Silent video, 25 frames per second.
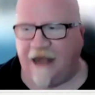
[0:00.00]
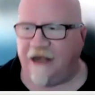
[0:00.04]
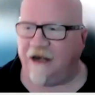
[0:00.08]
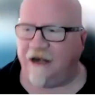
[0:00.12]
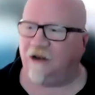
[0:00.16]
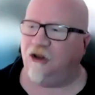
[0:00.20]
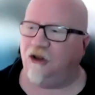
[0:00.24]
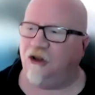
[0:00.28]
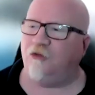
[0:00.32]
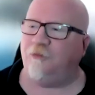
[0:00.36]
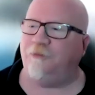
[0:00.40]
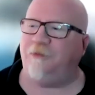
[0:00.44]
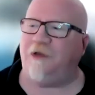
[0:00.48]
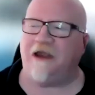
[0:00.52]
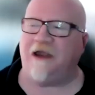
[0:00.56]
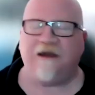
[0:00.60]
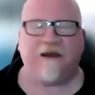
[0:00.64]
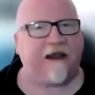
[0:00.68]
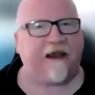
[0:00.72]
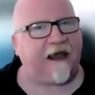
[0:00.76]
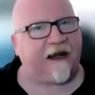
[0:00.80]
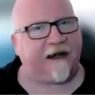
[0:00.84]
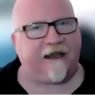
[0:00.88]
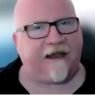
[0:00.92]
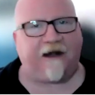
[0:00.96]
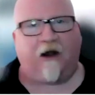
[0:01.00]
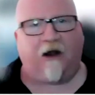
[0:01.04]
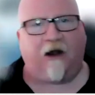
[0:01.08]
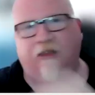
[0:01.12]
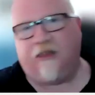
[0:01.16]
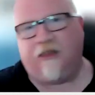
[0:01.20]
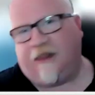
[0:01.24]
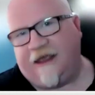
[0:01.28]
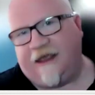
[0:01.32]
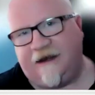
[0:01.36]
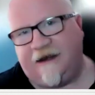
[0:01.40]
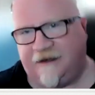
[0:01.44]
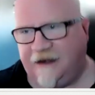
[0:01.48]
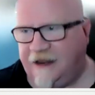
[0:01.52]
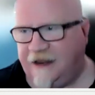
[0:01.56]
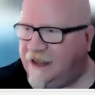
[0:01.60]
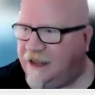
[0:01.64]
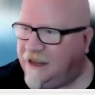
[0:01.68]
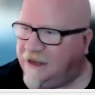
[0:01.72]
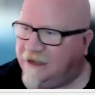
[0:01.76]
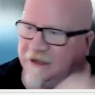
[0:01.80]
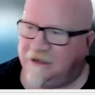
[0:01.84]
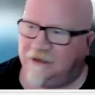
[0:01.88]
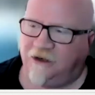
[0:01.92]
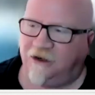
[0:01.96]
it a little bit. You got to get on
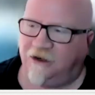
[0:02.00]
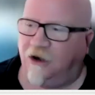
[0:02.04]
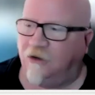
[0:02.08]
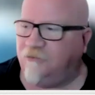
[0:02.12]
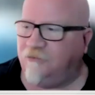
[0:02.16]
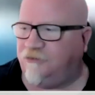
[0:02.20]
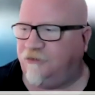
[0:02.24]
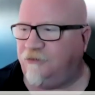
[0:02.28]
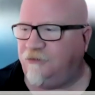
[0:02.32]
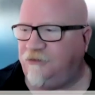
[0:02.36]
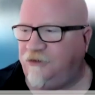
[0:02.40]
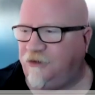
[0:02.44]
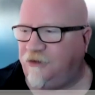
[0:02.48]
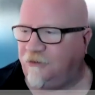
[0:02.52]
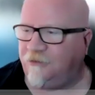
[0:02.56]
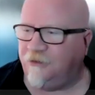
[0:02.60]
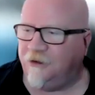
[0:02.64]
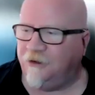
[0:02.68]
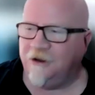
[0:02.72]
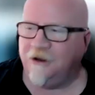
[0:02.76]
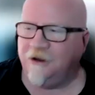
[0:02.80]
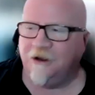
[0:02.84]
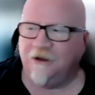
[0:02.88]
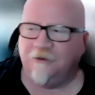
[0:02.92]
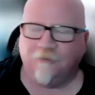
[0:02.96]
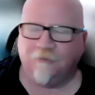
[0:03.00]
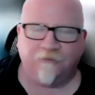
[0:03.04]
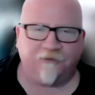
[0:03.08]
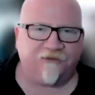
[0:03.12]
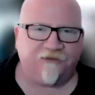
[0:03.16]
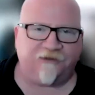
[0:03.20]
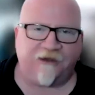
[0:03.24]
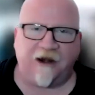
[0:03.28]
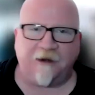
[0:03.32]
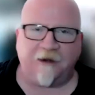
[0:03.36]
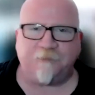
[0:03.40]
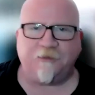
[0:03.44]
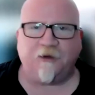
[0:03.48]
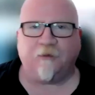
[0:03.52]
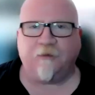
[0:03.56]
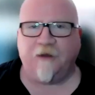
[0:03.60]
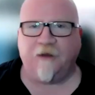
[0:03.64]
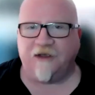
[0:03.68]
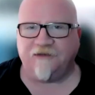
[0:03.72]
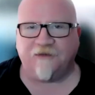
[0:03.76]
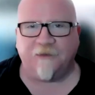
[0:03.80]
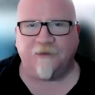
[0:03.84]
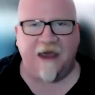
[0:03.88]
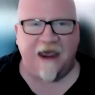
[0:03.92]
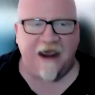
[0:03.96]
LinkedIn and, you know, do your set up your
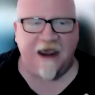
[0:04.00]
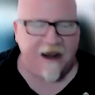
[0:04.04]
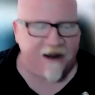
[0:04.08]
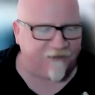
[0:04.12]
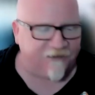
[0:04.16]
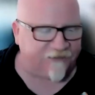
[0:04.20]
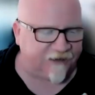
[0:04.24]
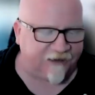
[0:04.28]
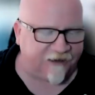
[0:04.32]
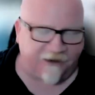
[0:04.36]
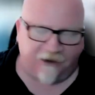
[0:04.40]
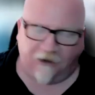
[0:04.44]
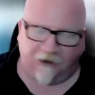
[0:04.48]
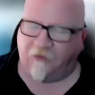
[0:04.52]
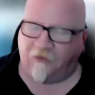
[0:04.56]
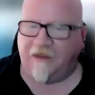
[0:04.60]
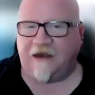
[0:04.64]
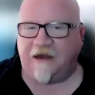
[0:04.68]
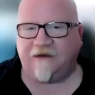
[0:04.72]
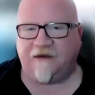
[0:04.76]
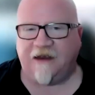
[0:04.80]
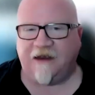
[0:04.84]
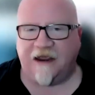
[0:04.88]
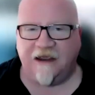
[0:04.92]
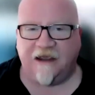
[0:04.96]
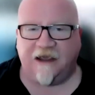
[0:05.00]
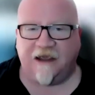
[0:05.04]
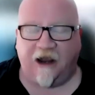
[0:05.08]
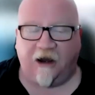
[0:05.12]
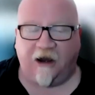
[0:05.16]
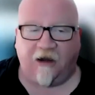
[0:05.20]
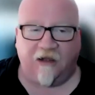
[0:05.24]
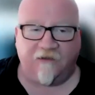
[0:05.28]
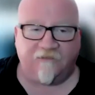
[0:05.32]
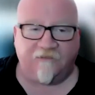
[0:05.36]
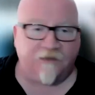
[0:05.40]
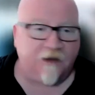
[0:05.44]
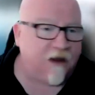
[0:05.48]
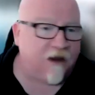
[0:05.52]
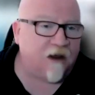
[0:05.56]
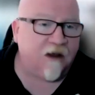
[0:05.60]
resumes and get all that taken care of.